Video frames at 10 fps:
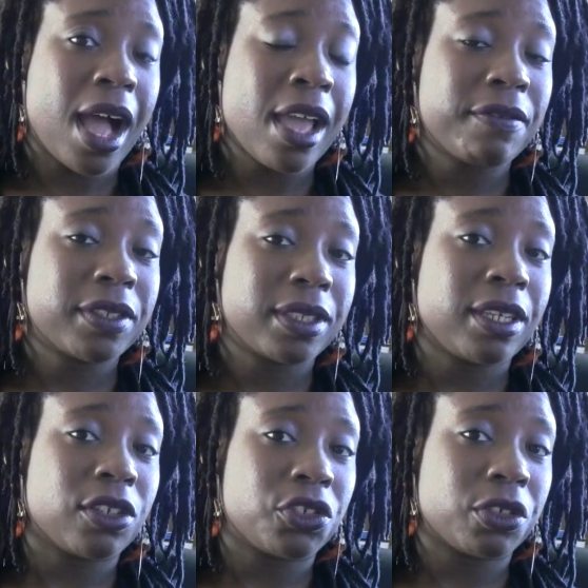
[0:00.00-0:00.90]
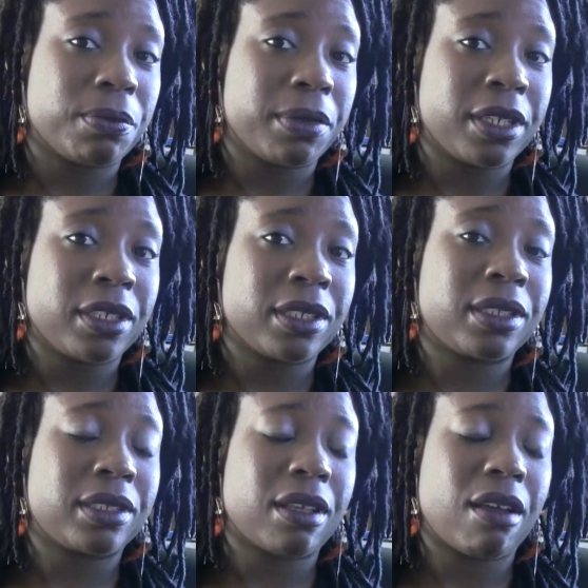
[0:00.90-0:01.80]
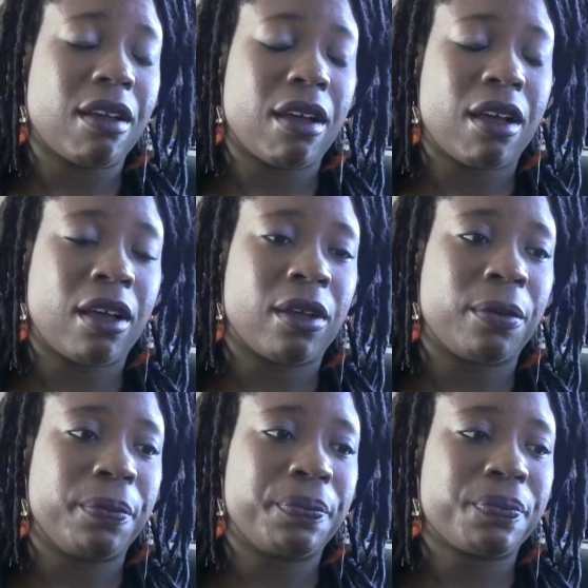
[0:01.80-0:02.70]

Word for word: i've seen a tremendous uh,